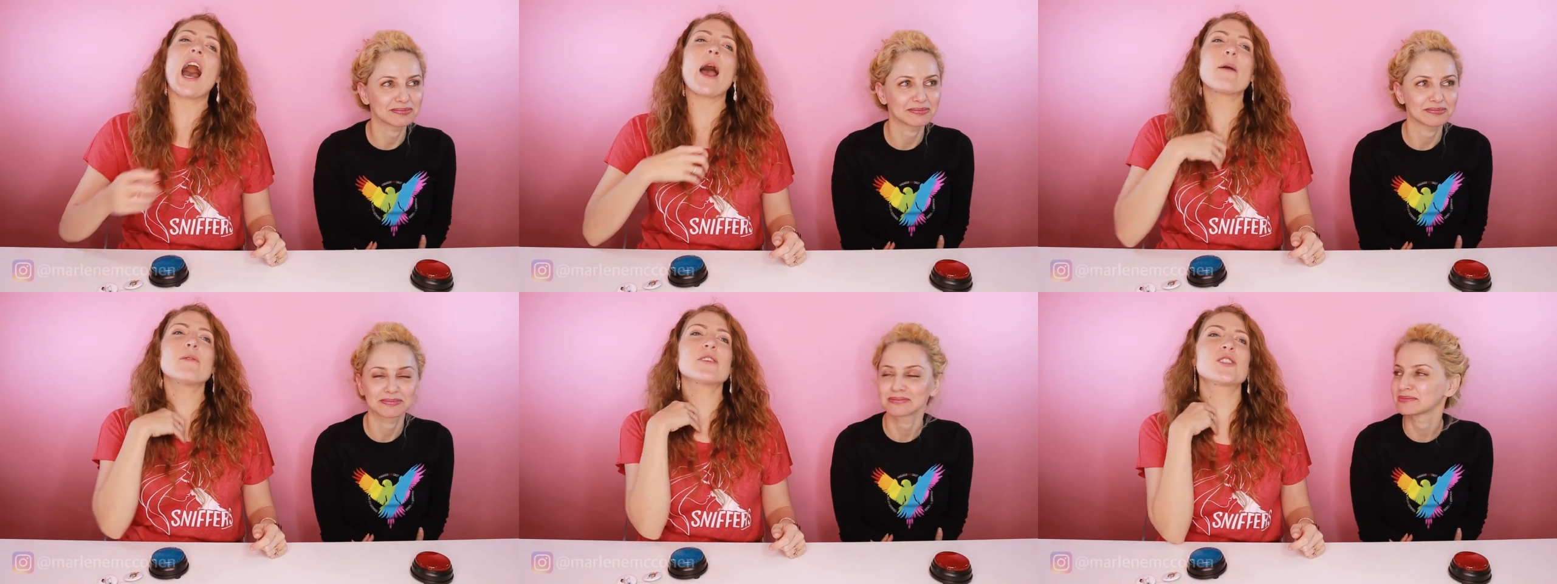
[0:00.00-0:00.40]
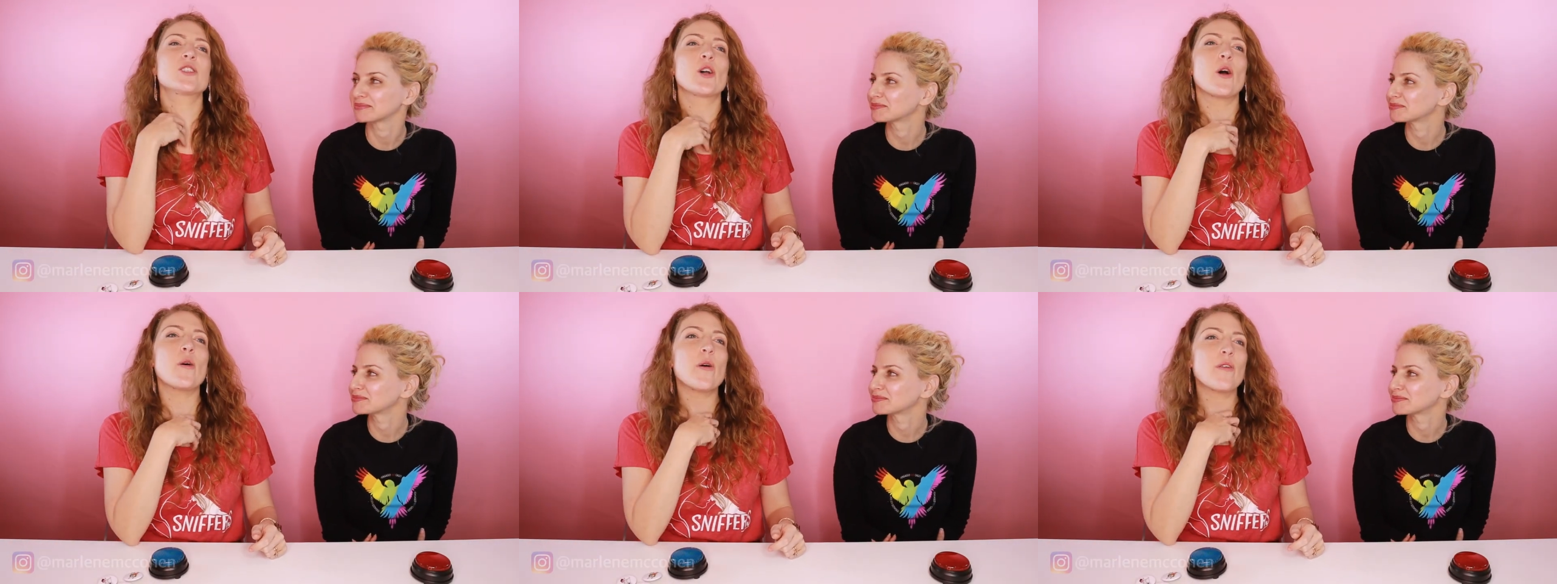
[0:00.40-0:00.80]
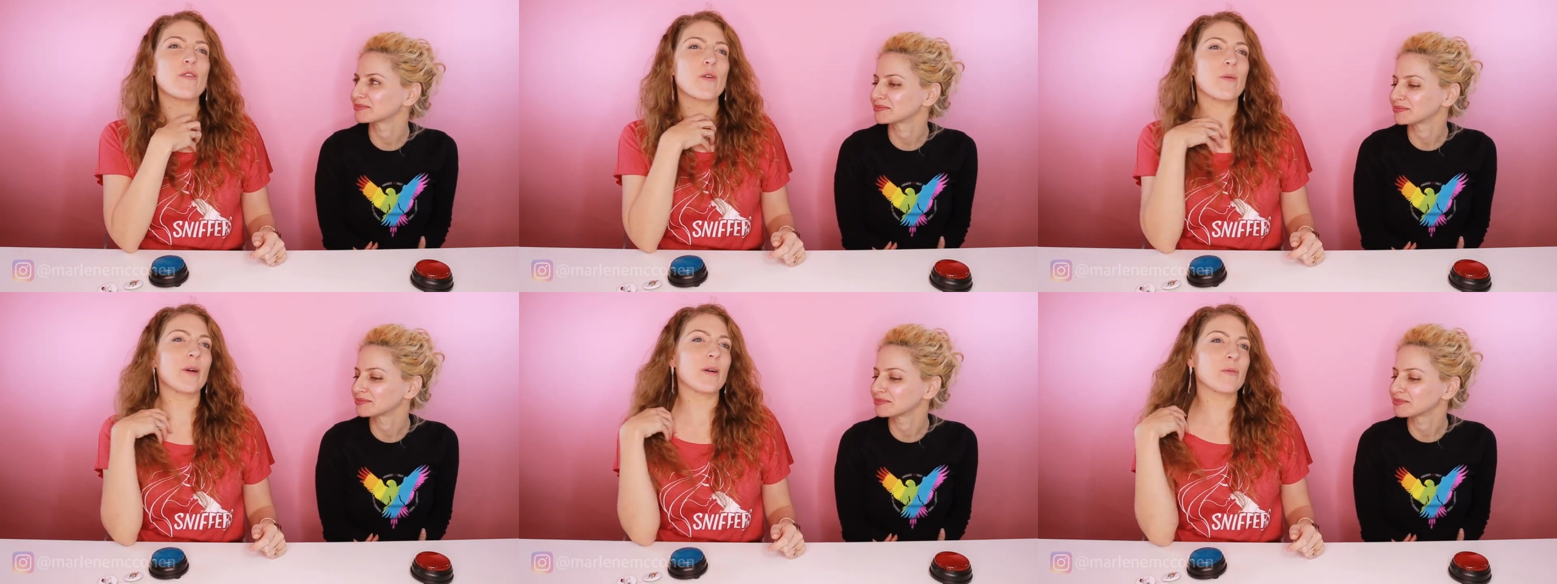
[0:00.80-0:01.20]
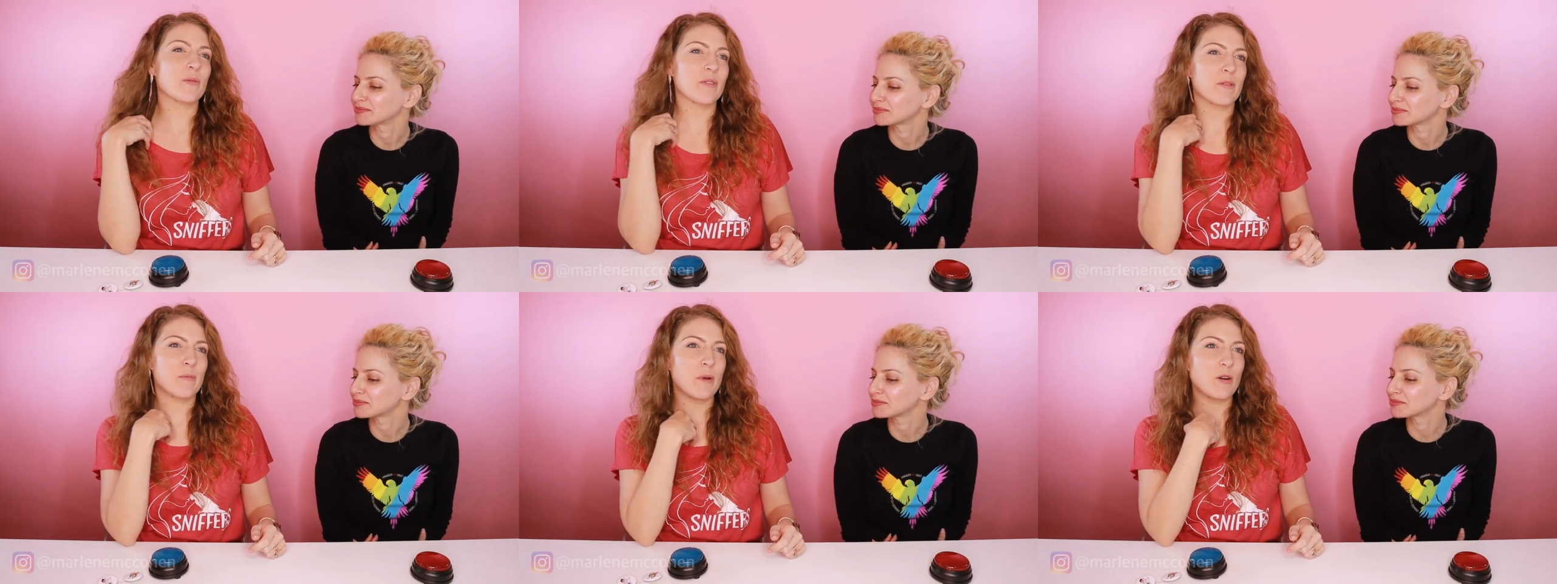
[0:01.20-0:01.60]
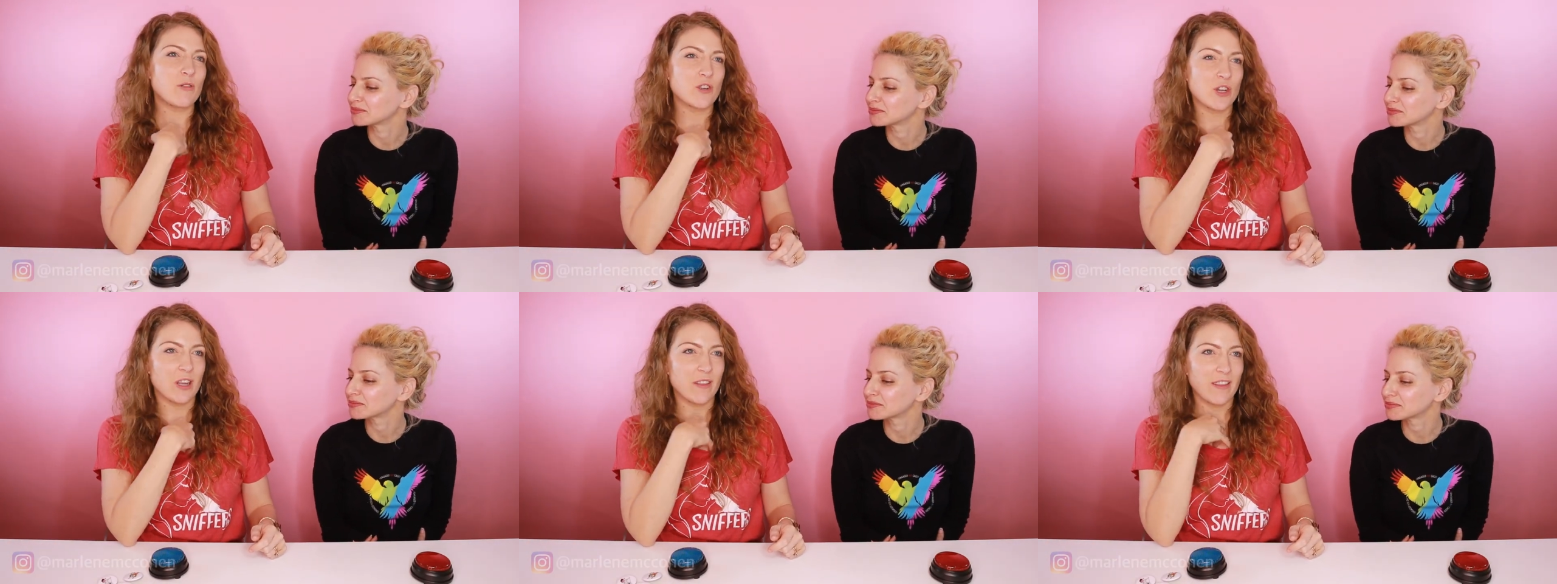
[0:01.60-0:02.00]
Speaker 1: So I was so overwhelmed with
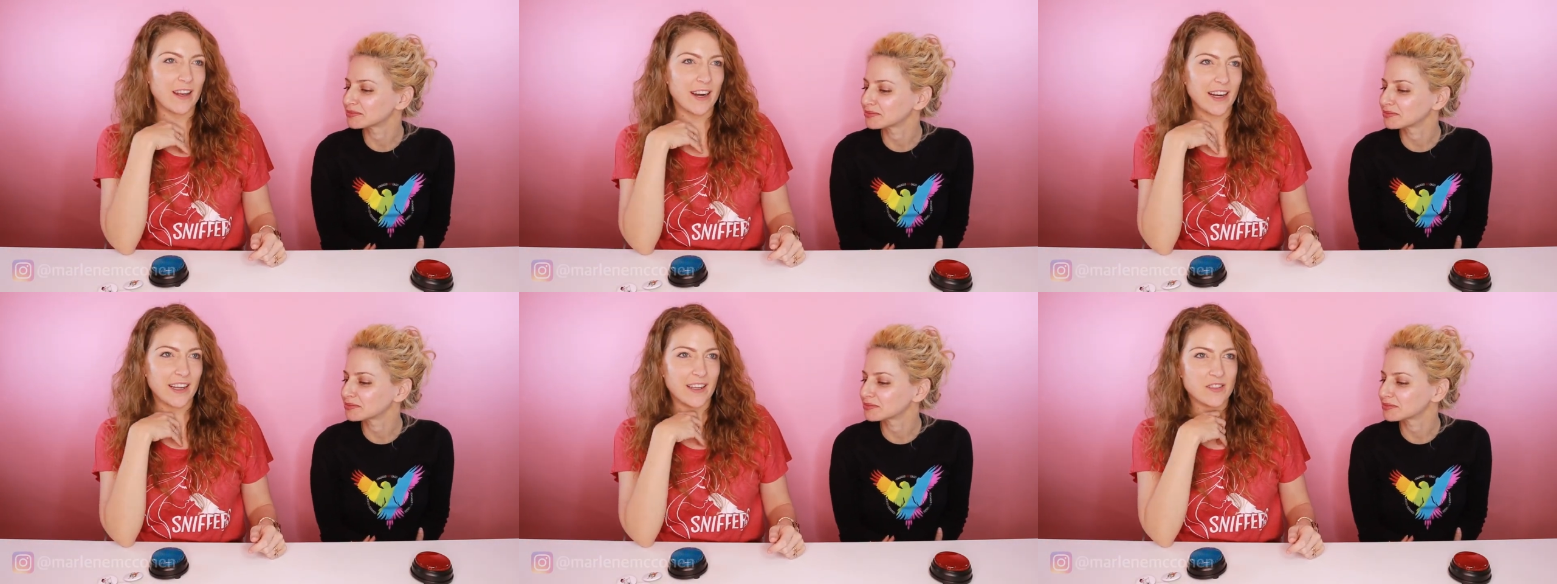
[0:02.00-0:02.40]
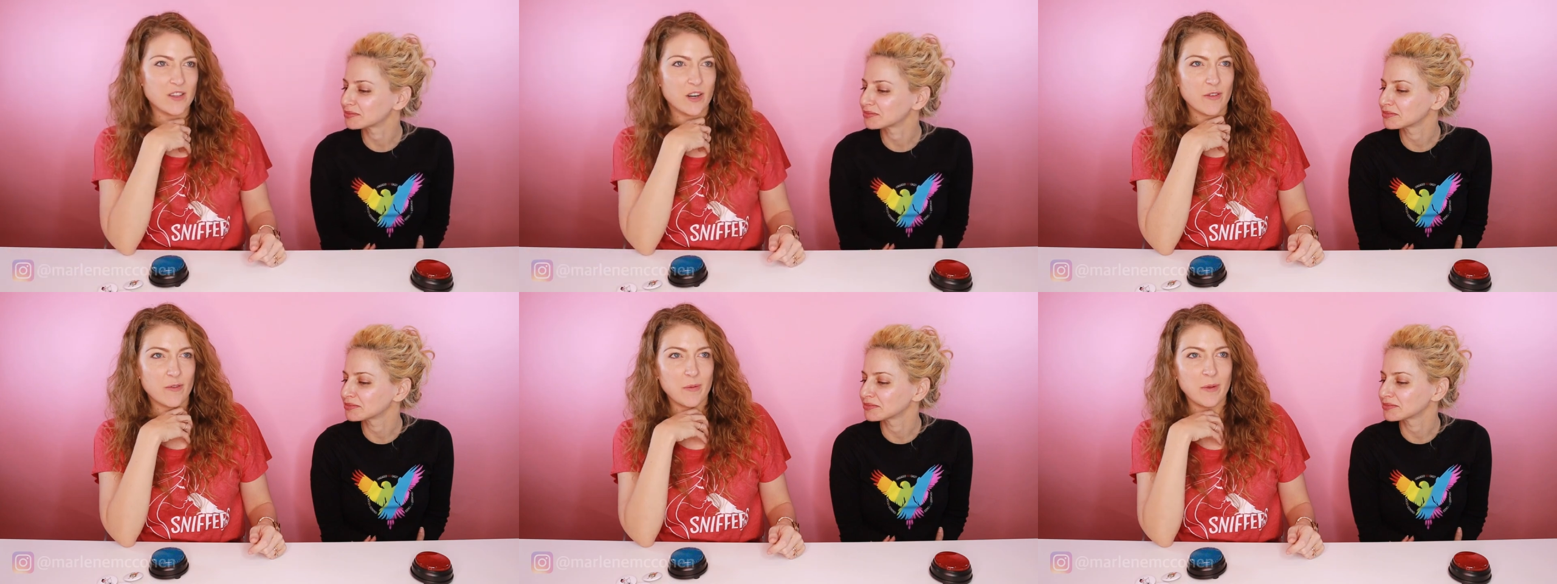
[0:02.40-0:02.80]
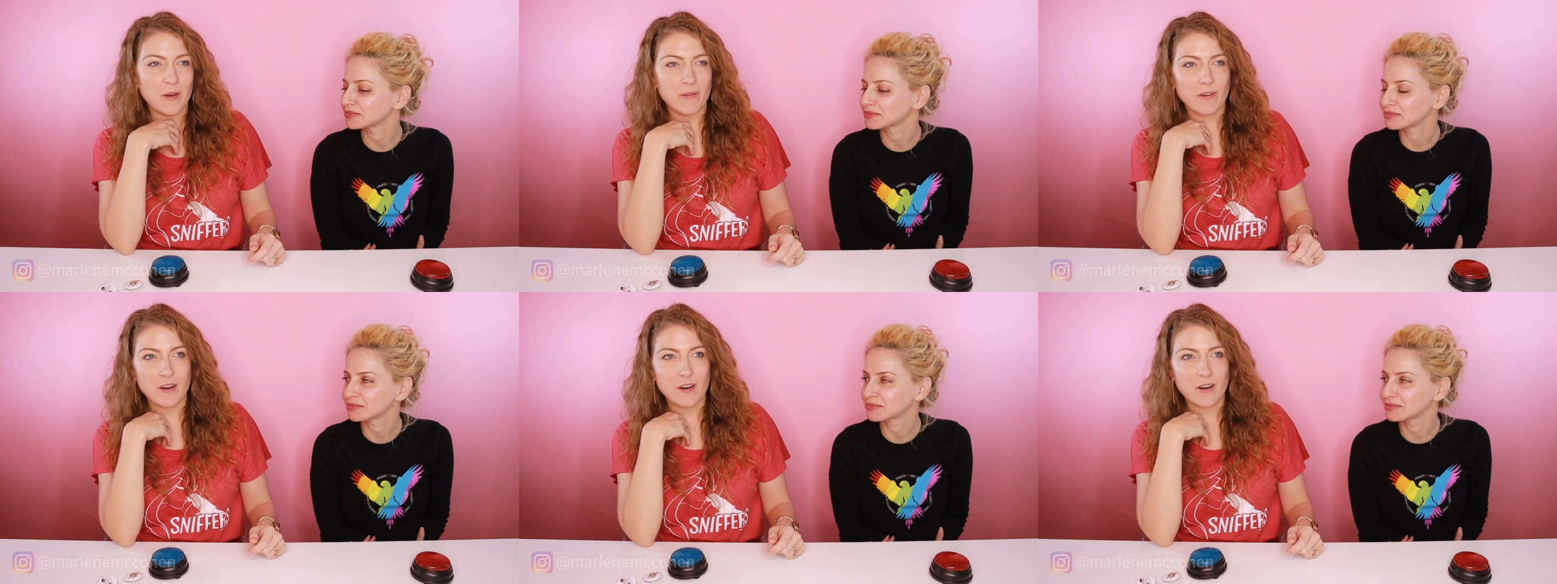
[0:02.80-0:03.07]
emotion that it's hard for me to